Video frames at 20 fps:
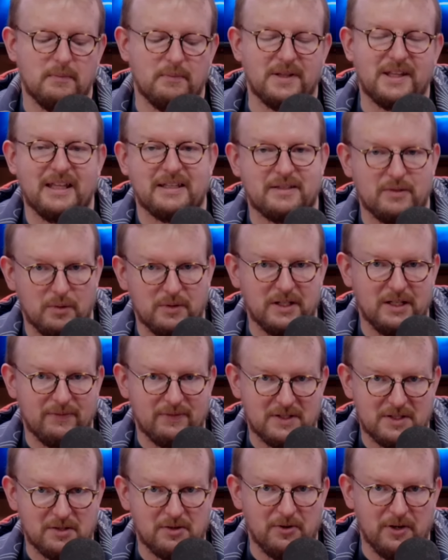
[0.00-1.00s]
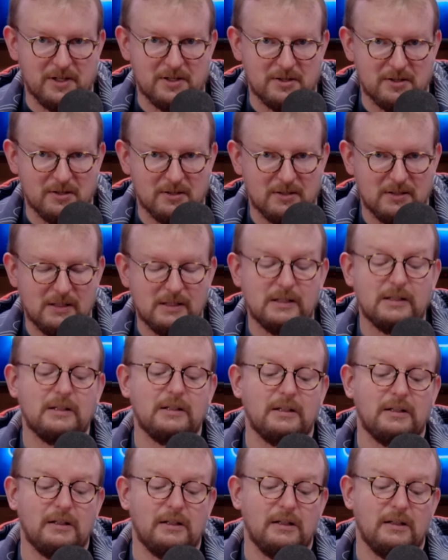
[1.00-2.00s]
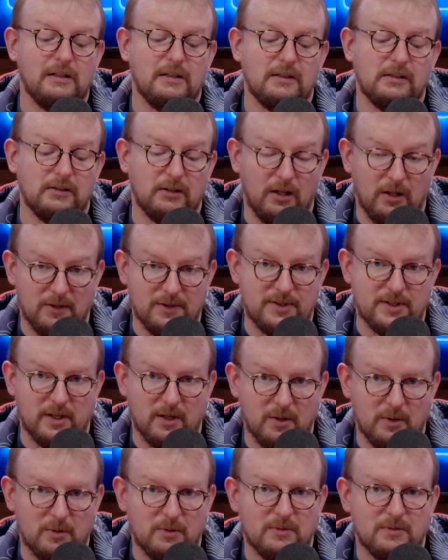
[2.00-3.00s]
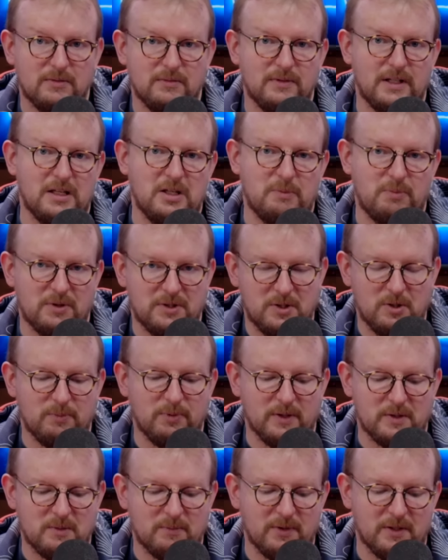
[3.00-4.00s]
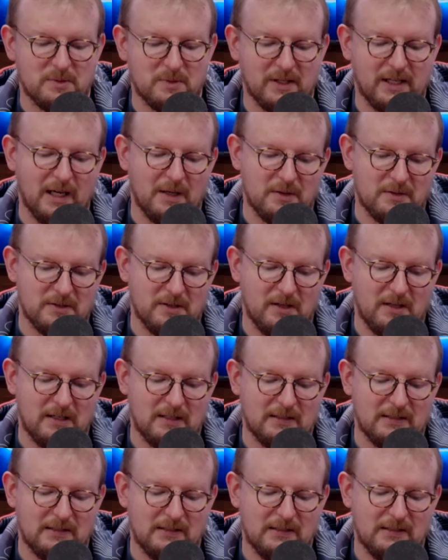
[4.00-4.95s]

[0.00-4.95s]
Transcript: But that's only if it's a creature. Also, then you put 2+1/+1 counters on it.